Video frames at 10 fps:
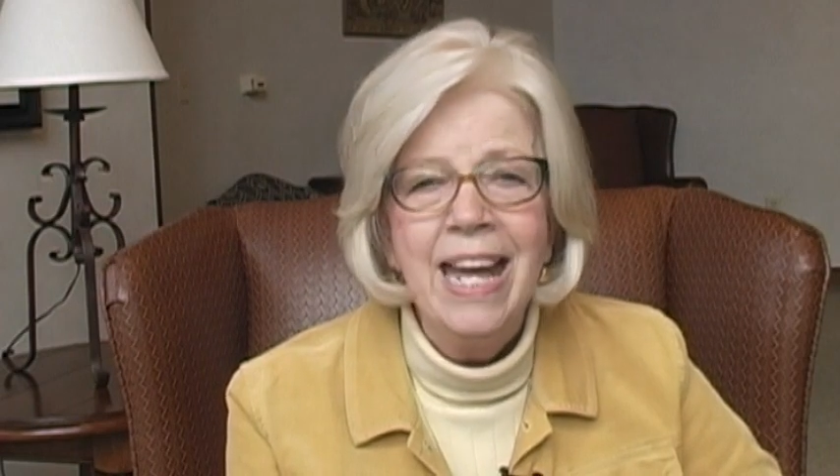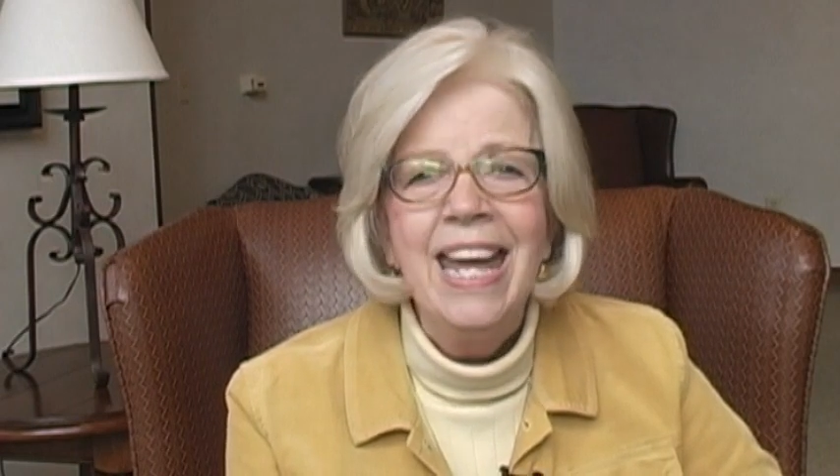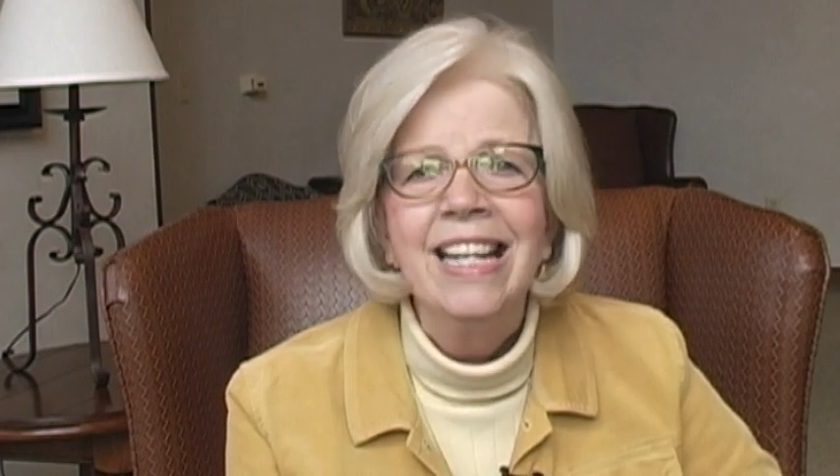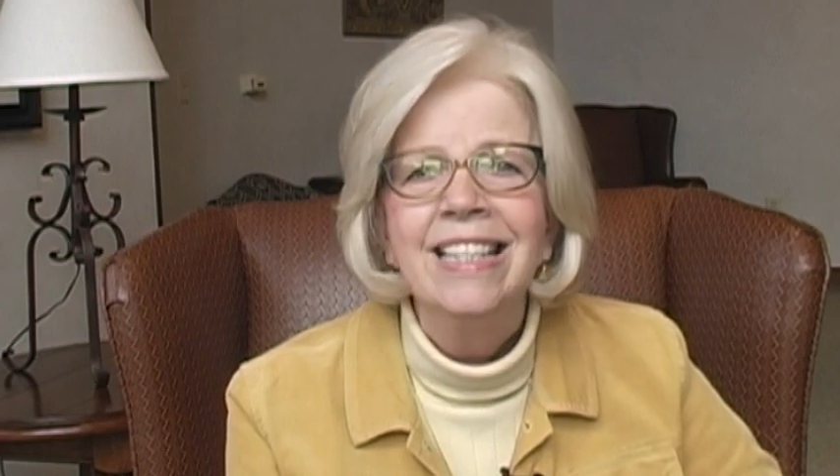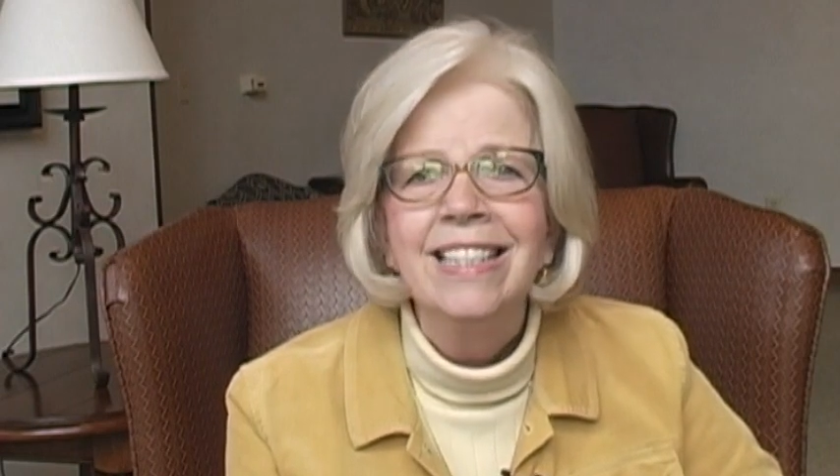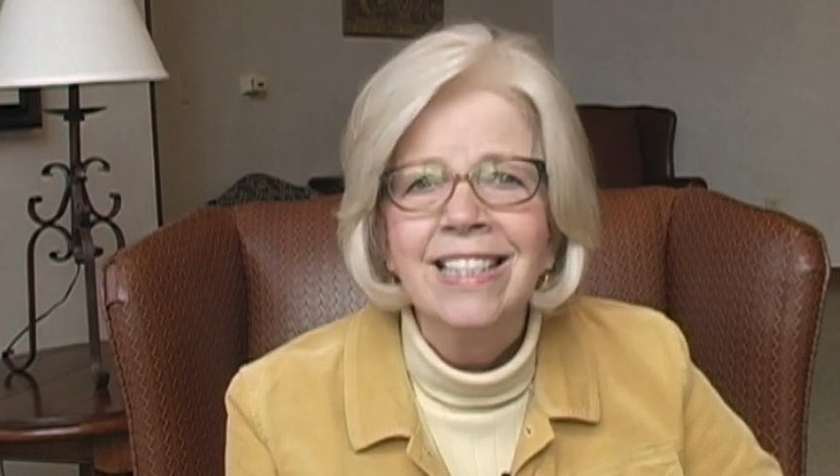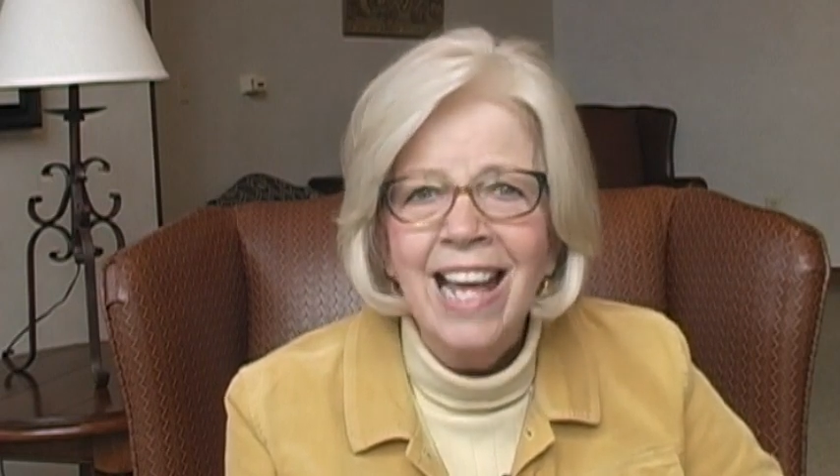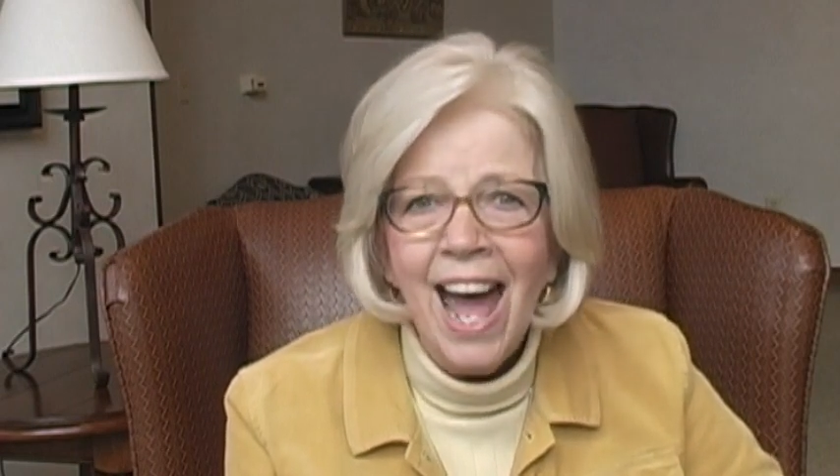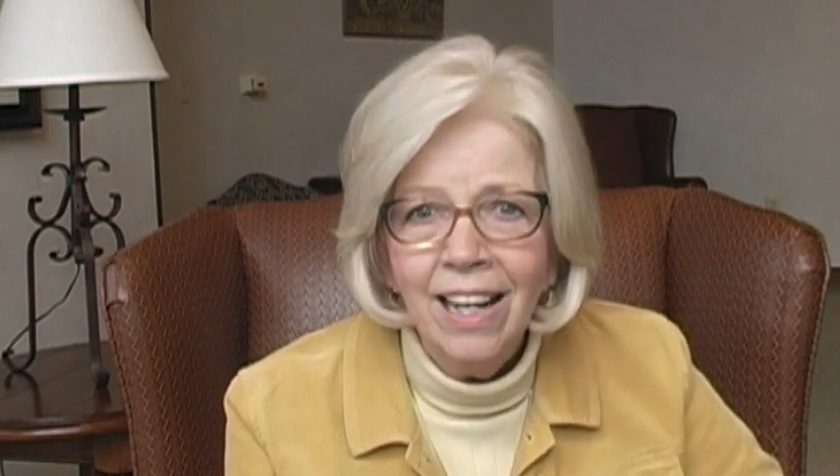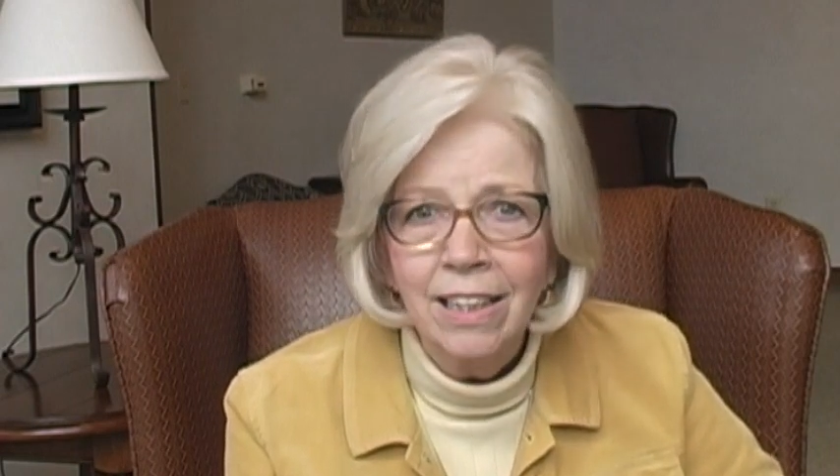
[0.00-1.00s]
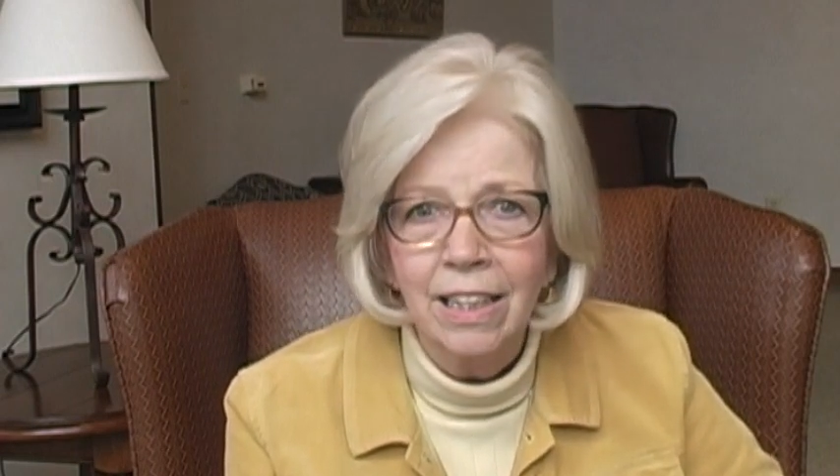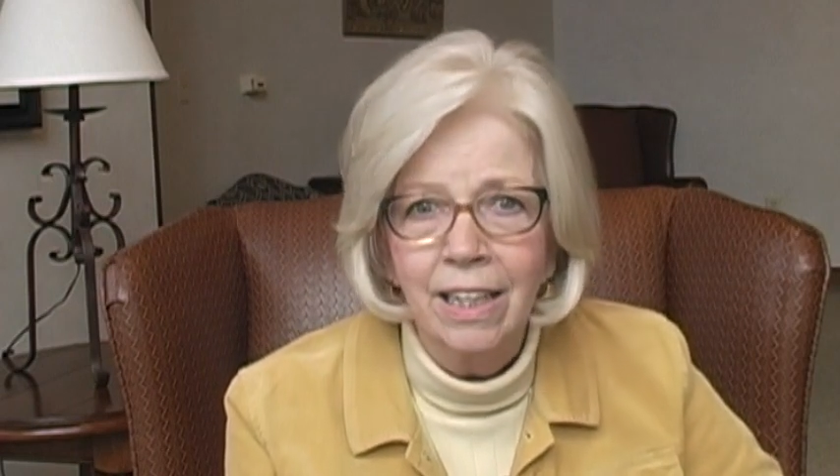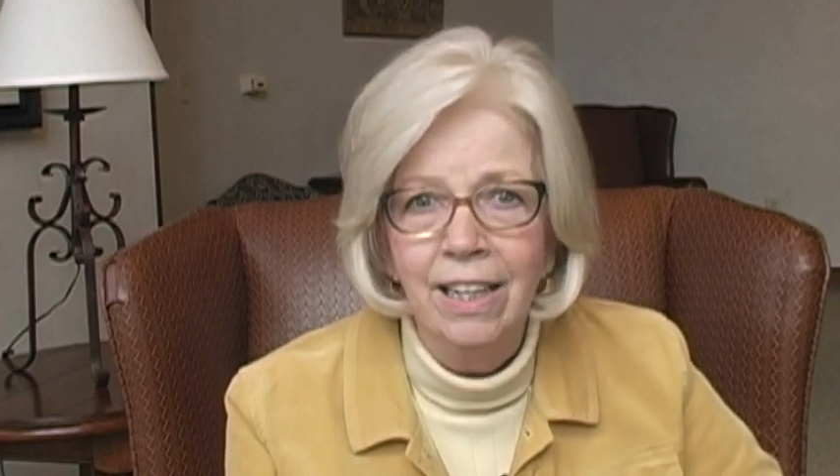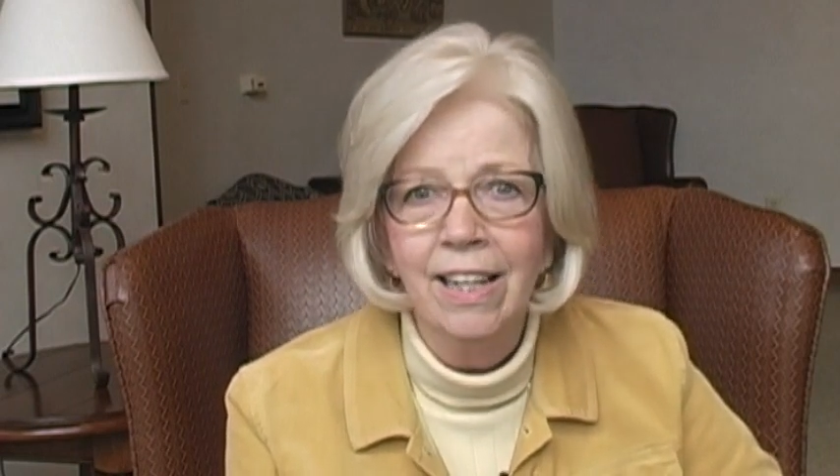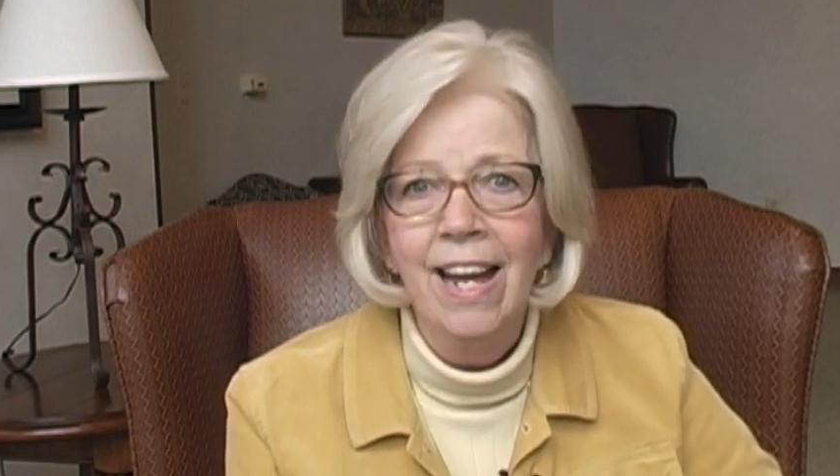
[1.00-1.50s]

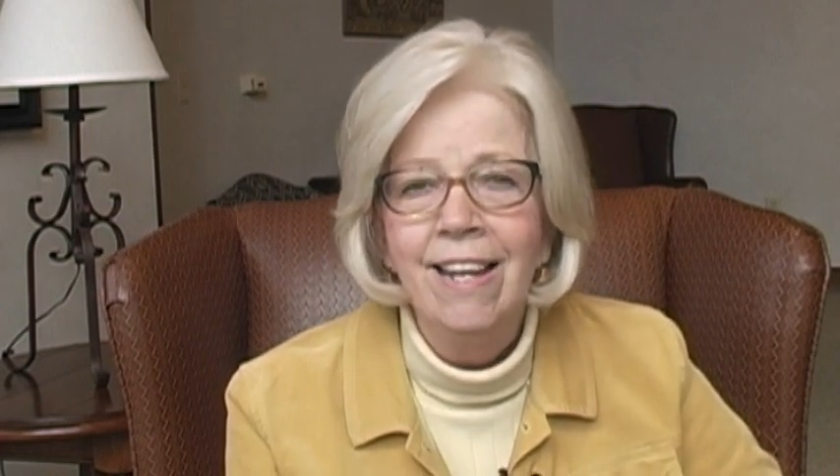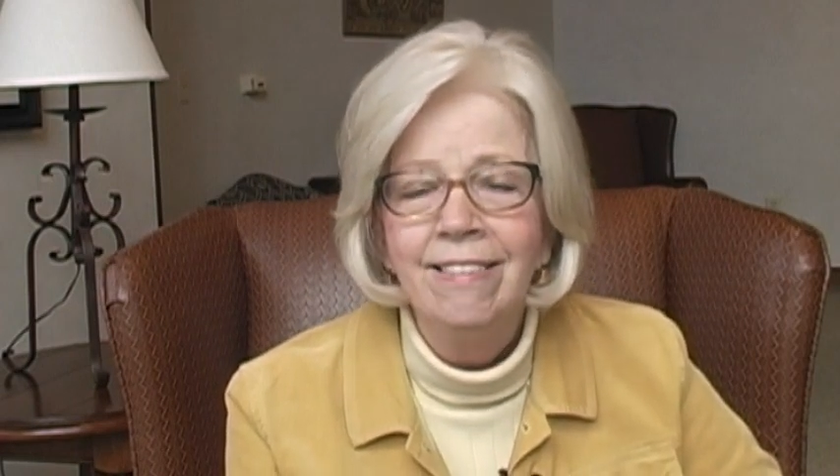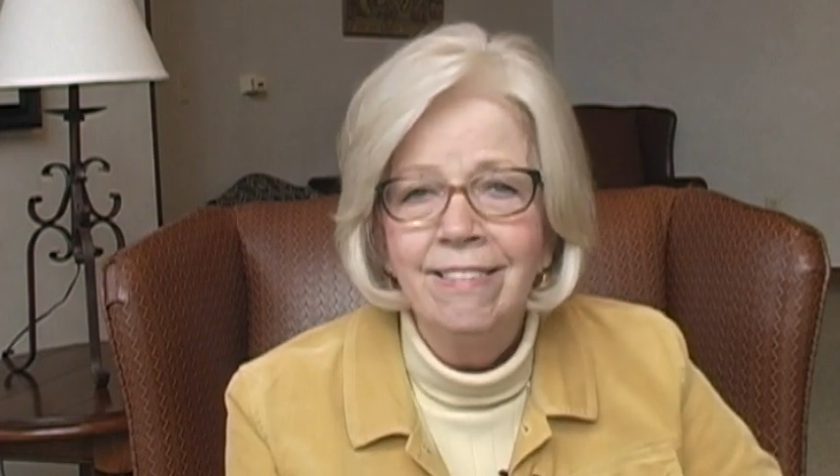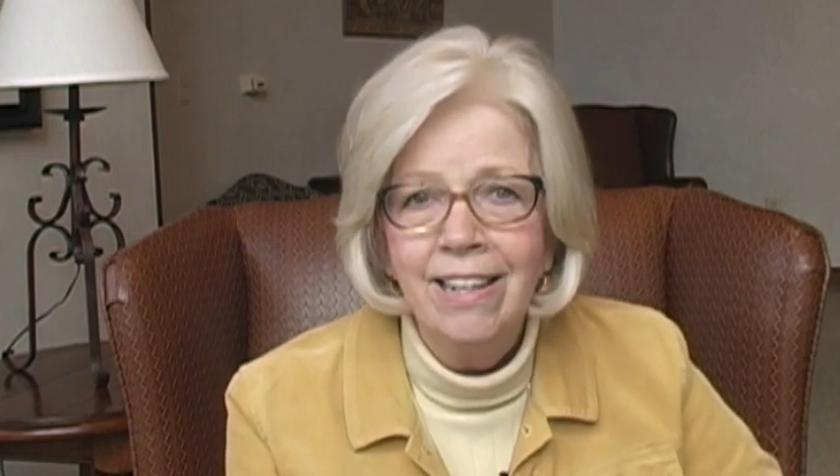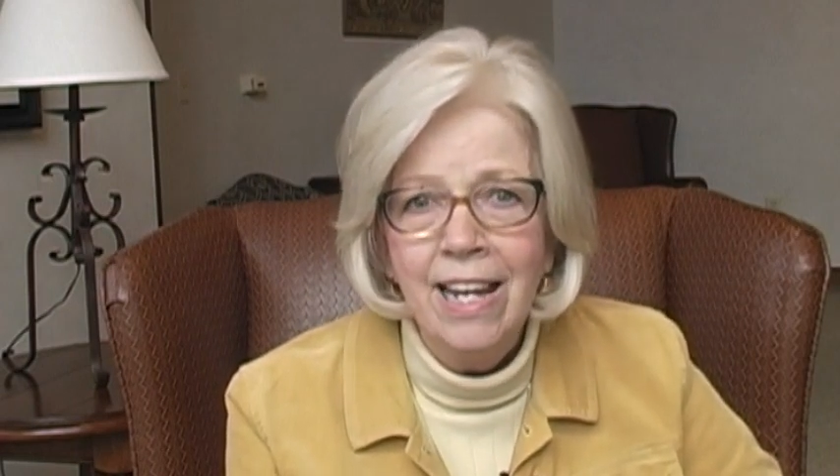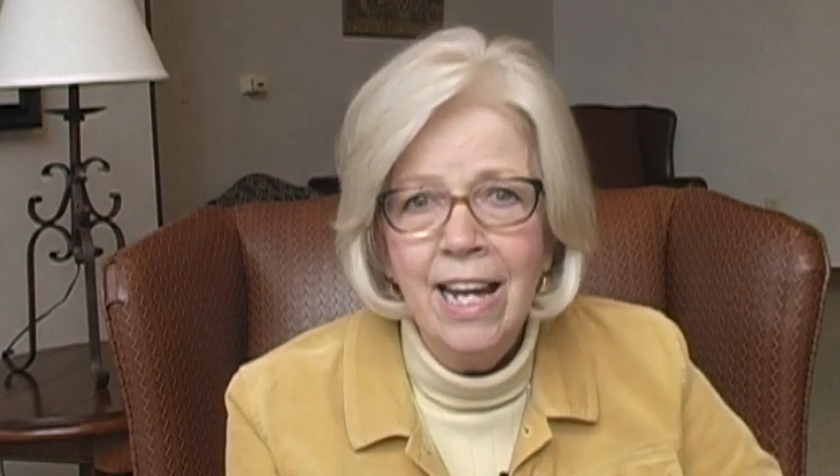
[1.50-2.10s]
exactly as the